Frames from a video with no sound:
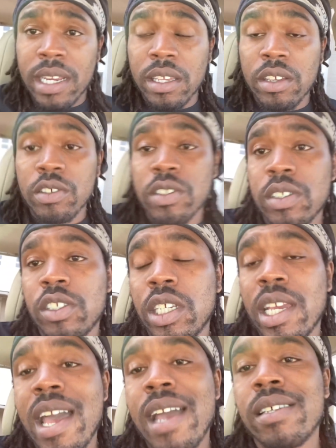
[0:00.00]
a used
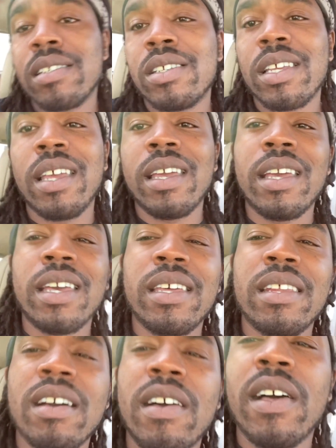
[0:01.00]
GX.
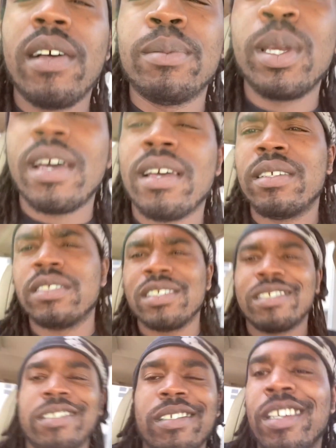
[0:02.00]
And um, yeah,
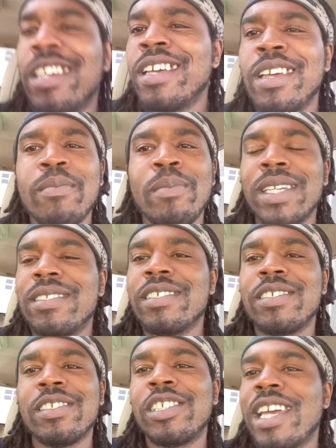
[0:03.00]
just make
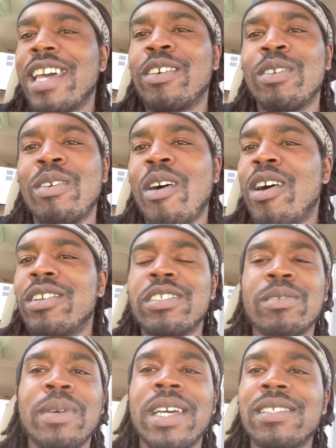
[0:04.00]
this channel
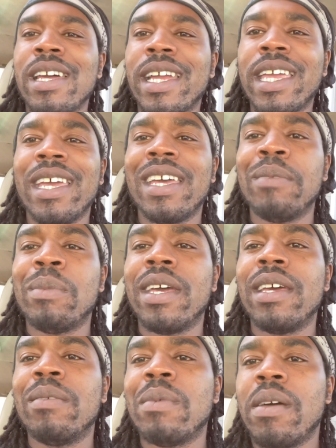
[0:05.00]
awesome as I can,
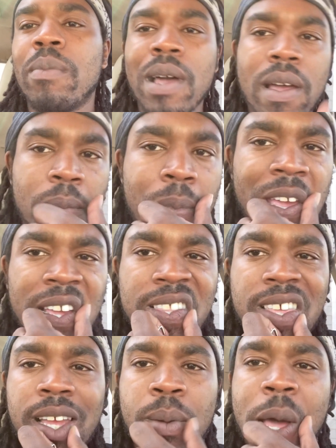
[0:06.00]
man. My, my main
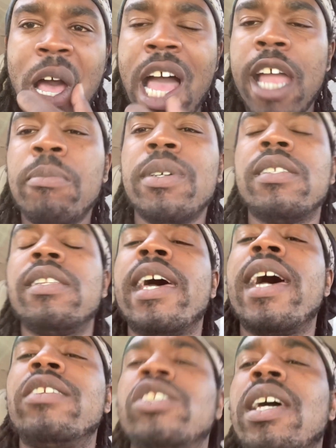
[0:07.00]
thing about Hypebeast
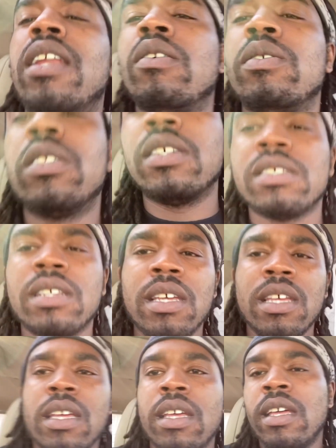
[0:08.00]
Dad channel is just
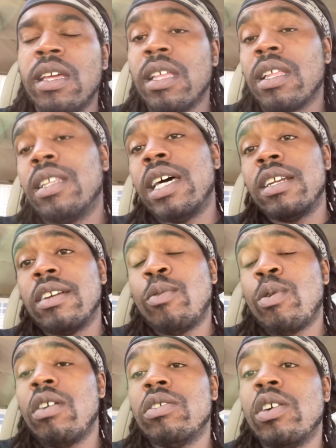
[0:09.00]
letting the
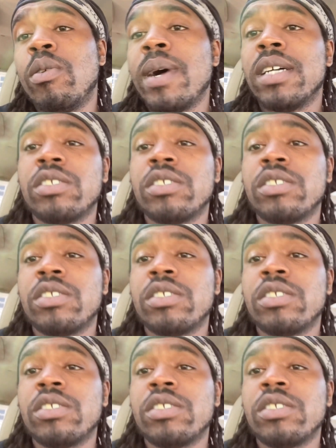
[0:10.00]
world know about